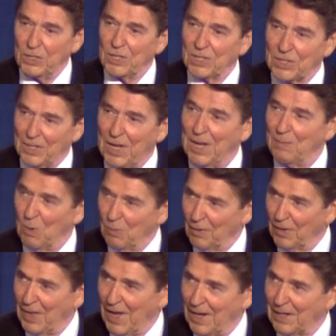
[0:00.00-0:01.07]
just came
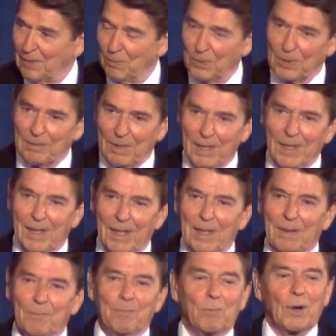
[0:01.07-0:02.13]
over that, and we're
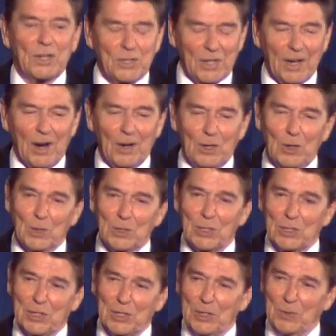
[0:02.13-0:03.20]
pressing our
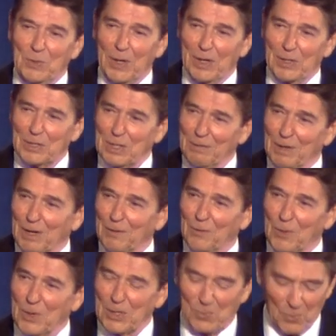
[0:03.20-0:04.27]
noses to the windows of Air
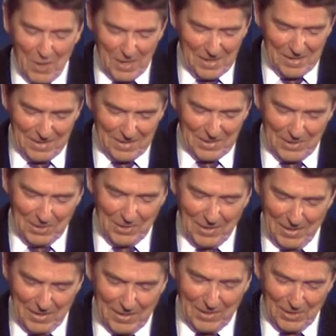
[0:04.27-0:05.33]
Force One,
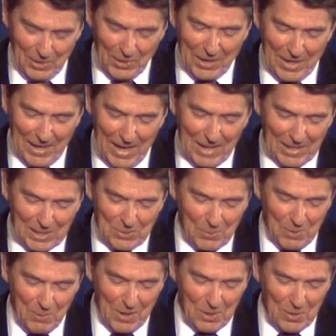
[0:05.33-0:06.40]
looking at it as
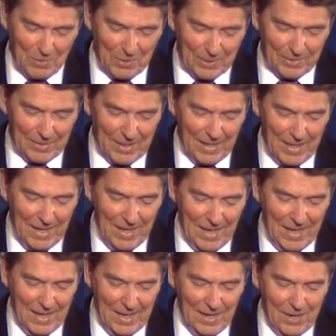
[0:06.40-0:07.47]
we went over.
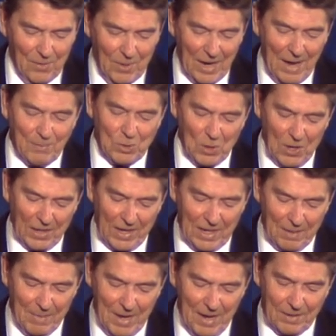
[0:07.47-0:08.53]
What I'm talking
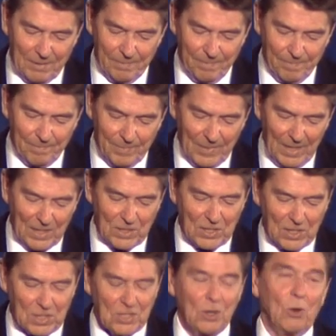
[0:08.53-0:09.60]
about is
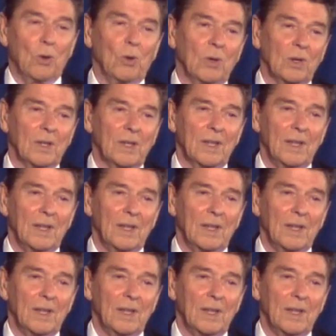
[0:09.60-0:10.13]
the soul,